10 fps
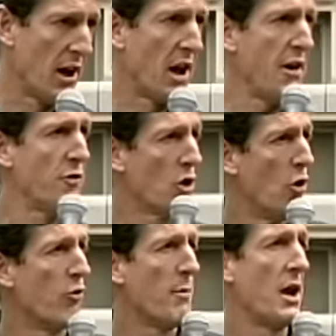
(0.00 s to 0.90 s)
my life, to
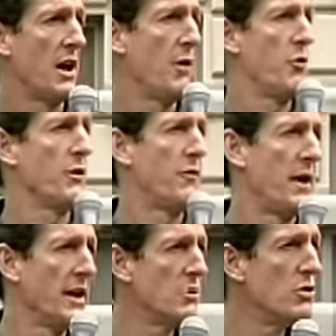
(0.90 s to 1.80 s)
go over my life with a
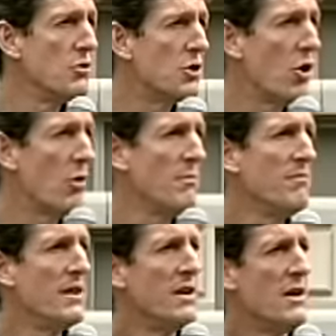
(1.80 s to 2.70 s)
fine-tooth
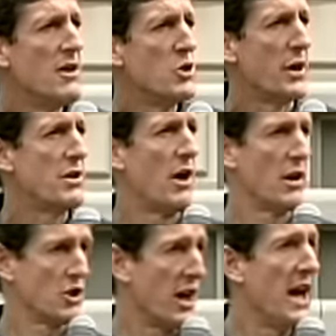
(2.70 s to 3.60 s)
comb, to
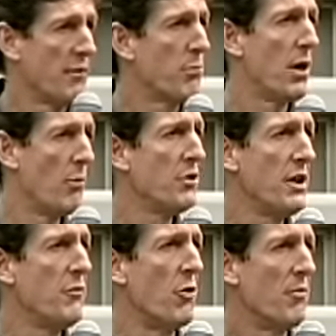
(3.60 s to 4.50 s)
acknowledge I have a problem with
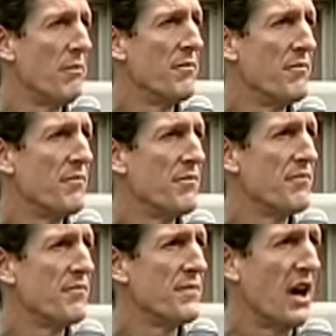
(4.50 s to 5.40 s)
evil.
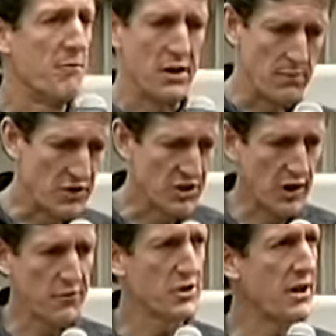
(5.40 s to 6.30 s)
I've become
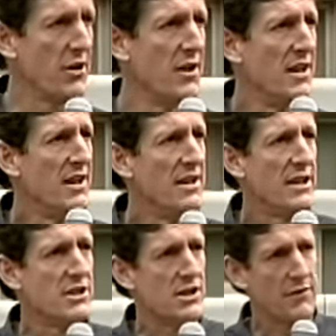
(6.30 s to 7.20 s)
self-centered.
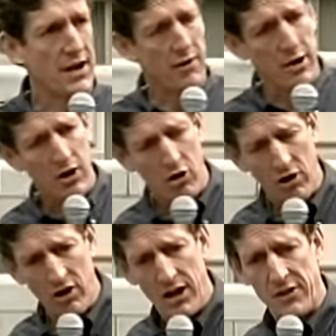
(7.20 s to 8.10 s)
Instead of having
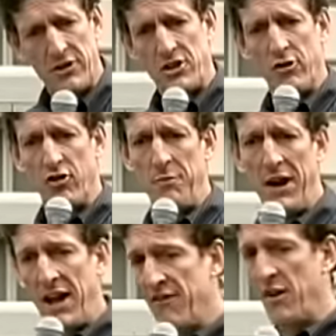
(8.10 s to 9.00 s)
God at the center of
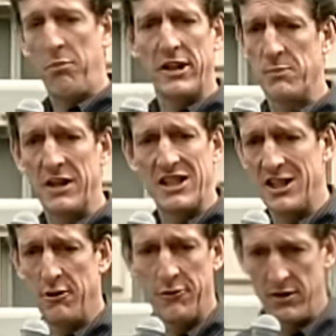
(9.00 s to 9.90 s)
my life, I've placed
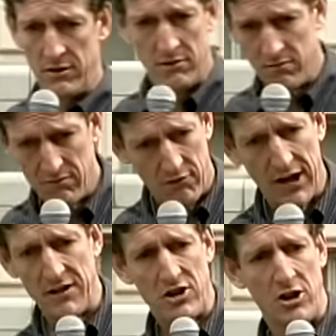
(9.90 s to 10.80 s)
myself
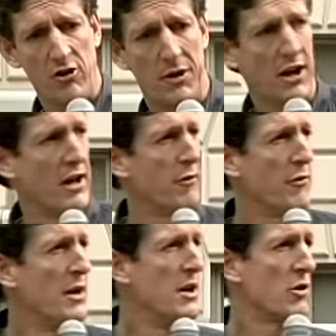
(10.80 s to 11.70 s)
right at the center of my life.
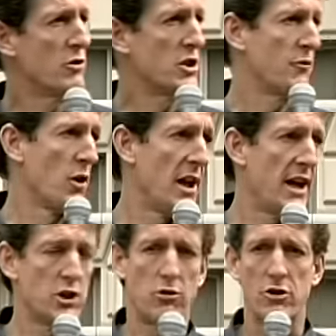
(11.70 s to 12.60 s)
Christopher
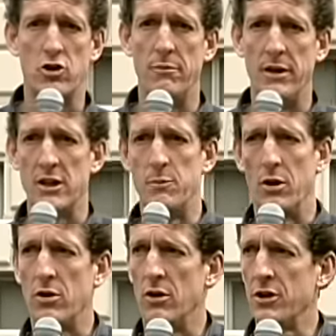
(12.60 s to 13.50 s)
Lasch wrote a tremendous
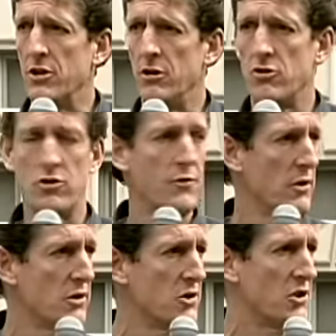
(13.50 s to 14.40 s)
book called The Culture of
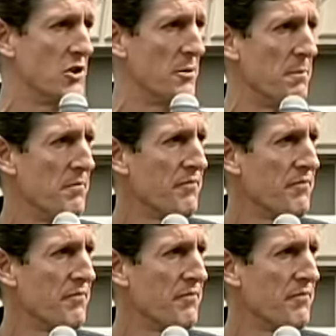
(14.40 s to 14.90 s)
Narcissism.